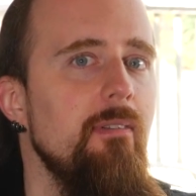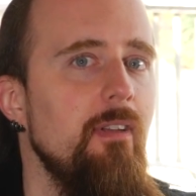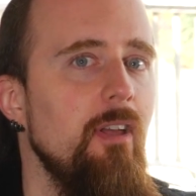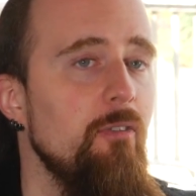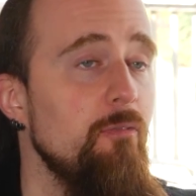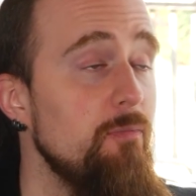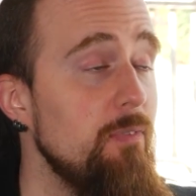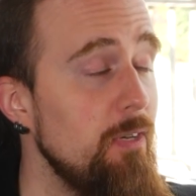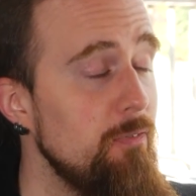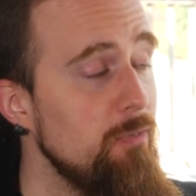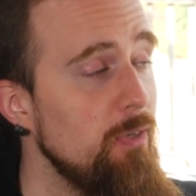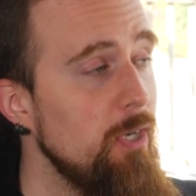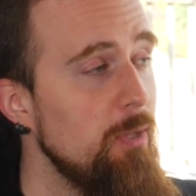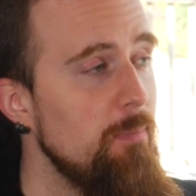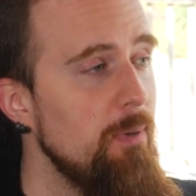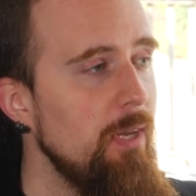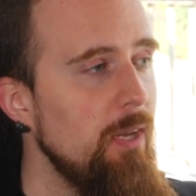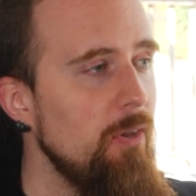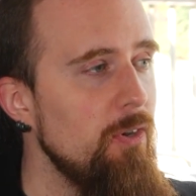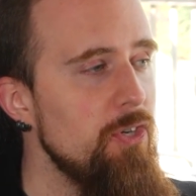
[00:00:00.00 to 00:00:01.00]
I've definitely
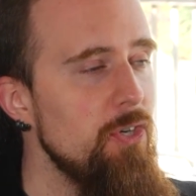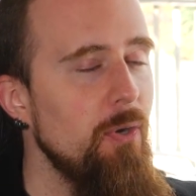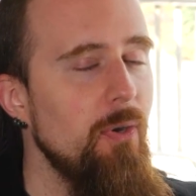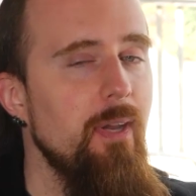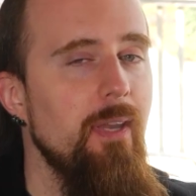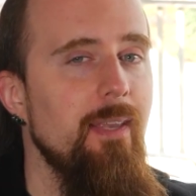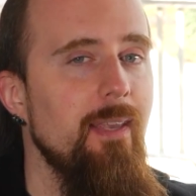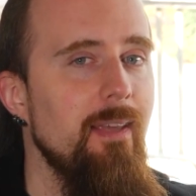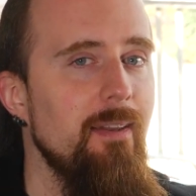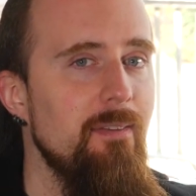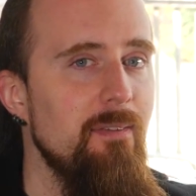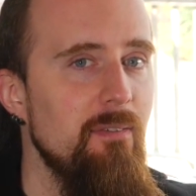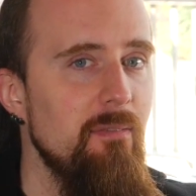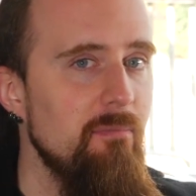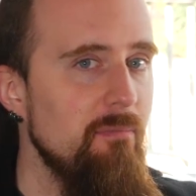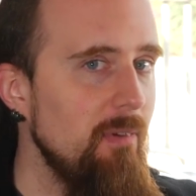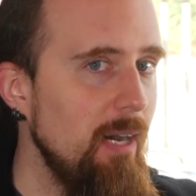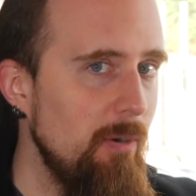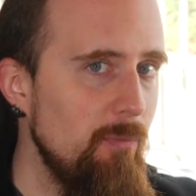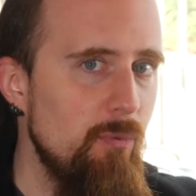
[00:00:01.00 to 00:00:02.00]
been enjoying it.
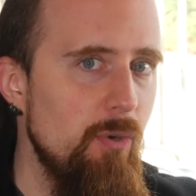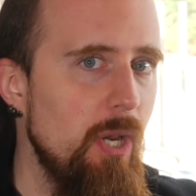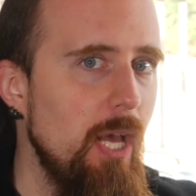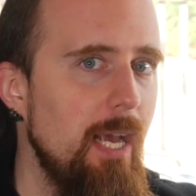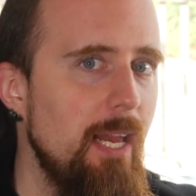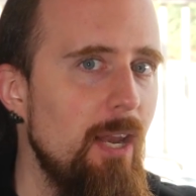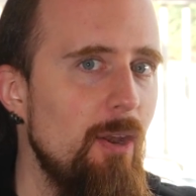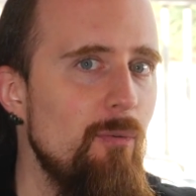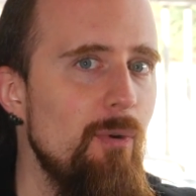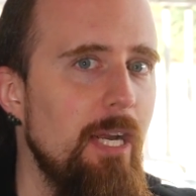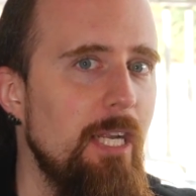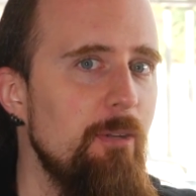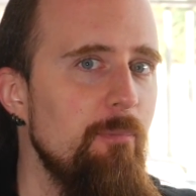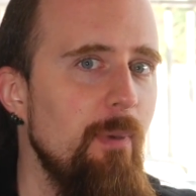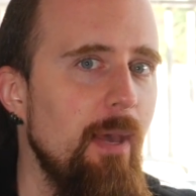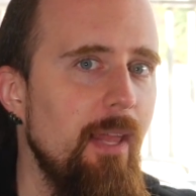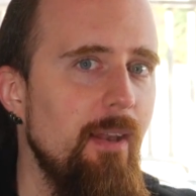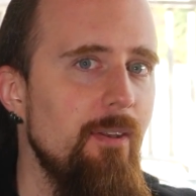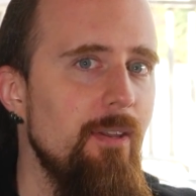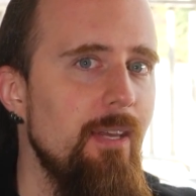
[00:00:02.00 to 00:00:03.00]
I would highly
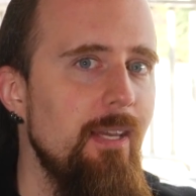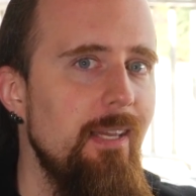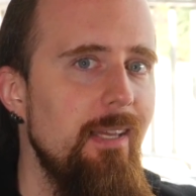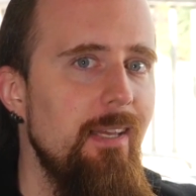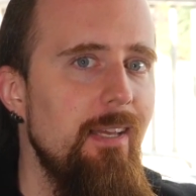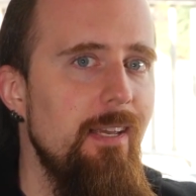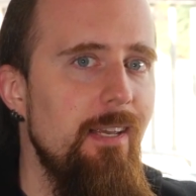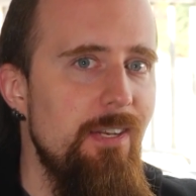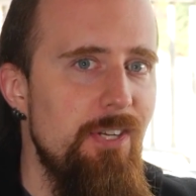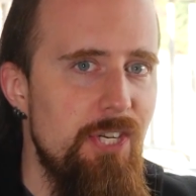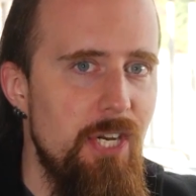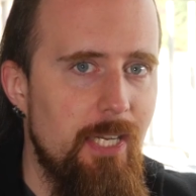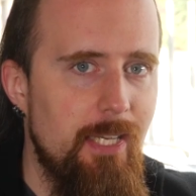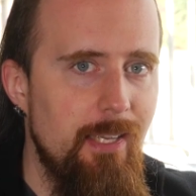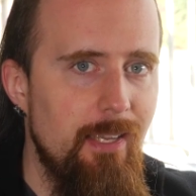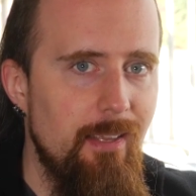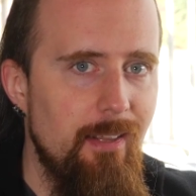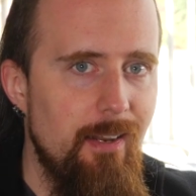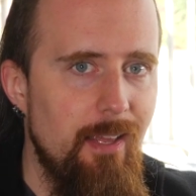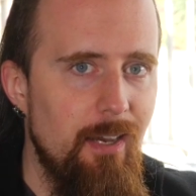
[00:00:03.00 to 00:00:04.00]
recommend
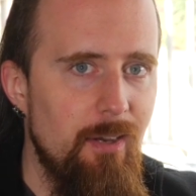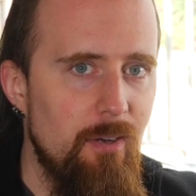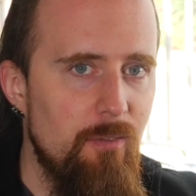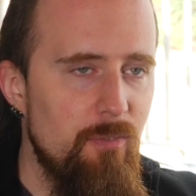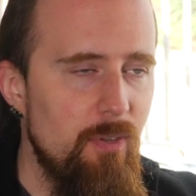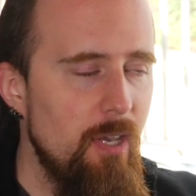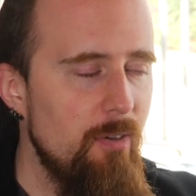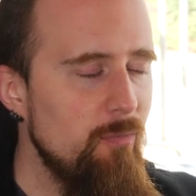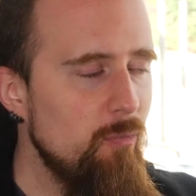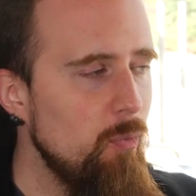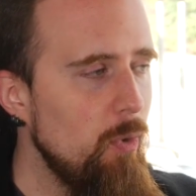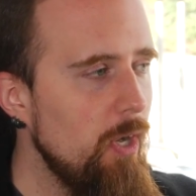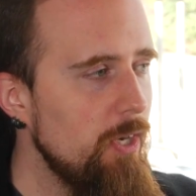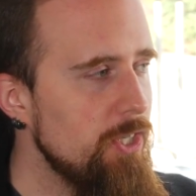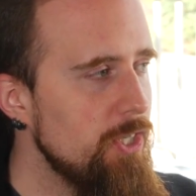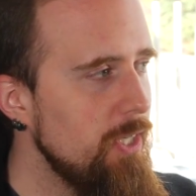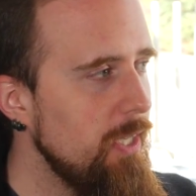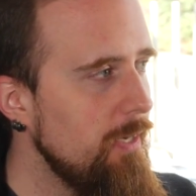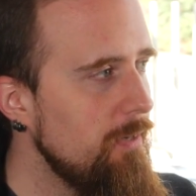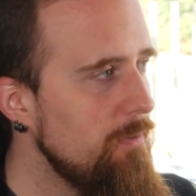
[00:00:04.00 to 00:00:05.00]
checking it out if you haven't
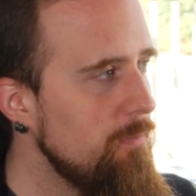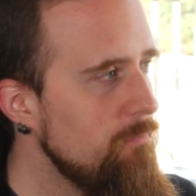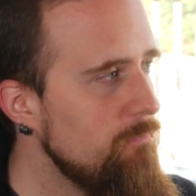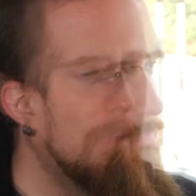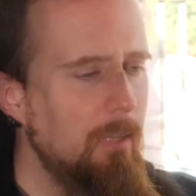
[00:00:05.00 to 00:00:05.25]
watched it.